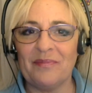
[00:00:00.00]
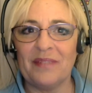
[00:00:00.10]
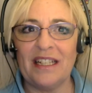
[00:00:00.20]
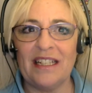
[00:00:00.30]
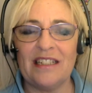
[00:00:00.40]

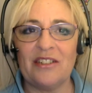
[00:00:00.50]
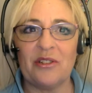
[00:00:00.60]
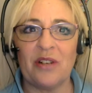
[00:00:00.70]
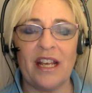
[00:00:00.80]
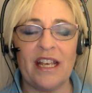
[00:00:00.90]
in
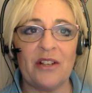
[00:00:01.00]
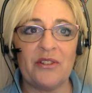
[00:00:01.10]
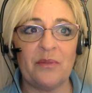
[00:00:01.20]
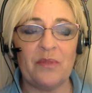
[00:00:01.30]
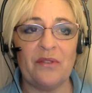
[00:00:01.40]
trying out
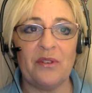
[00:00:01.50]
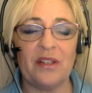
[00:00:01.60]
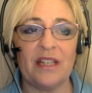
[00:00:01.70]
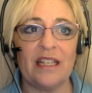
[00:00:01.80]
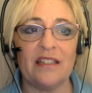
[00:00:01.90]
some
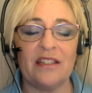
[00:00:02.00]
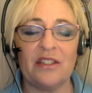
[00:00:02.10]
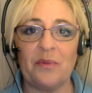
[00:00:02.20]
different things to